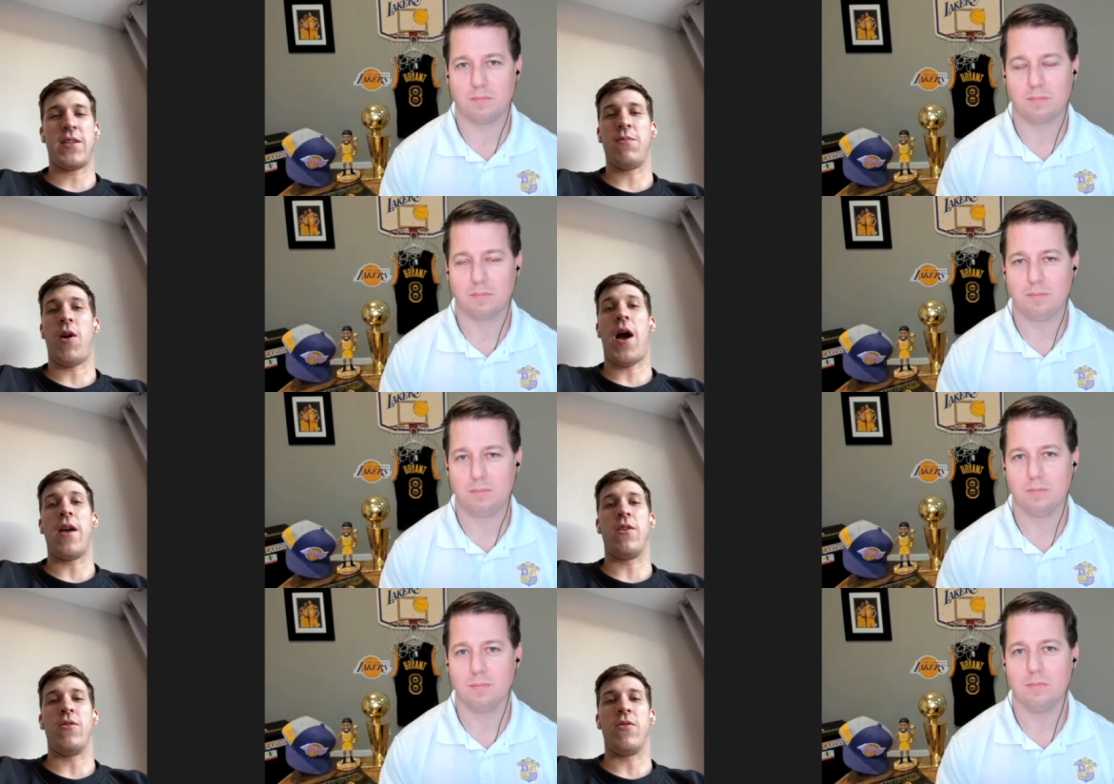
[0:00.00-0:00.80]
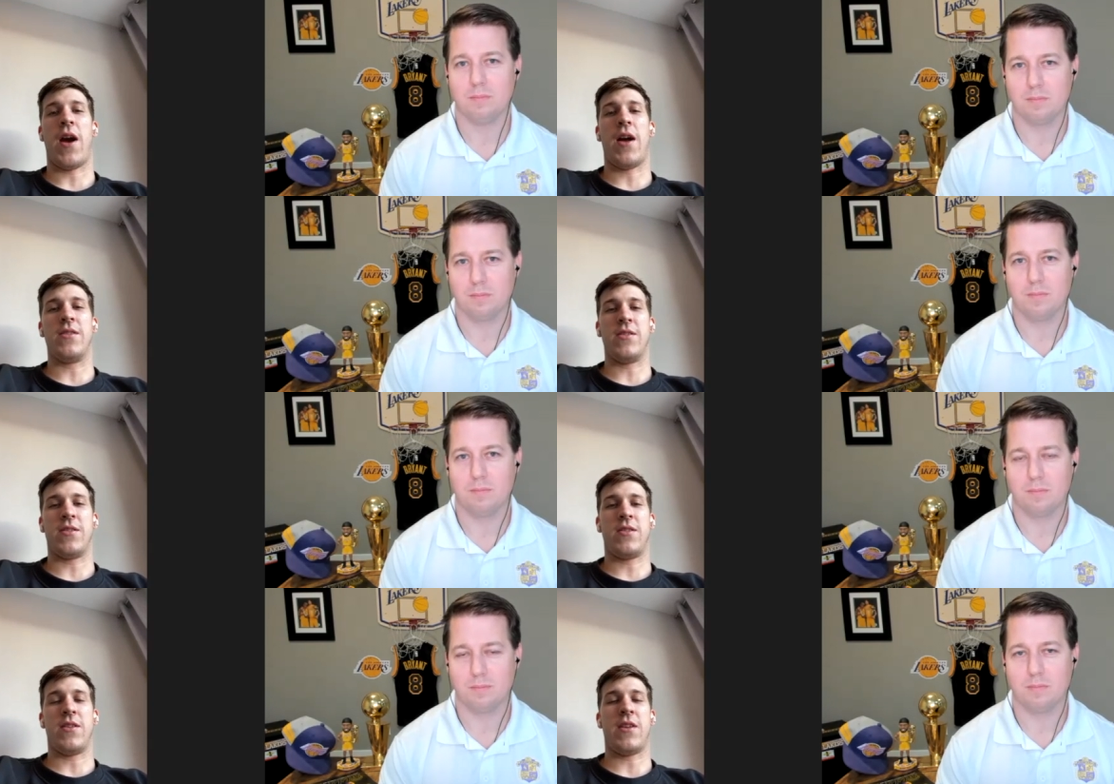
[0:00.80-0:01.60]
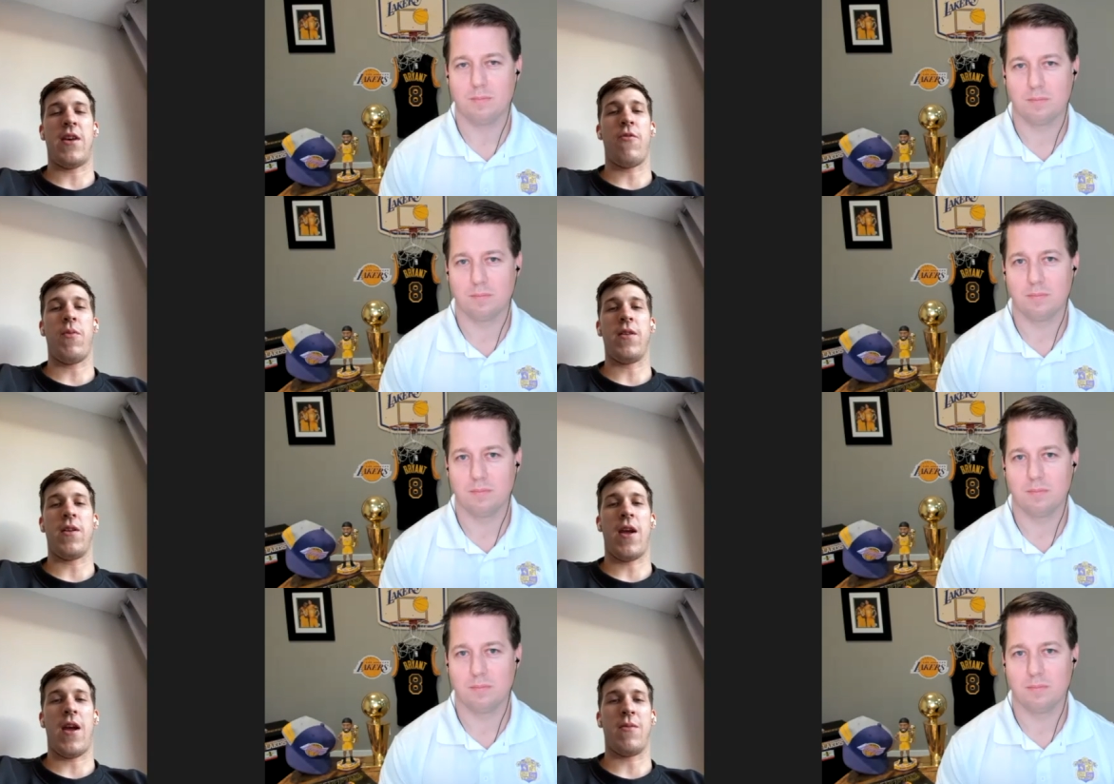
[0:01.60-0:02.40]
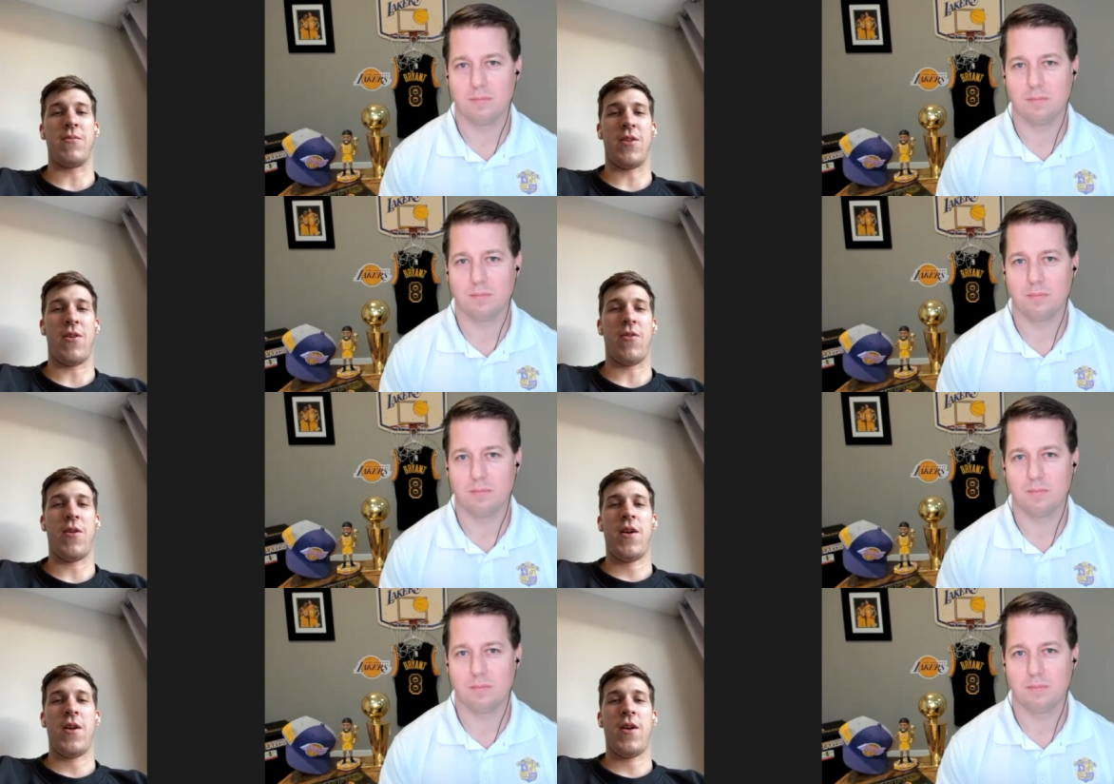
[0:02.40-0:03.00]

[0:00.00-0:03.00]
Speaker 1: basketball IQ guys that's, that's ever played the game.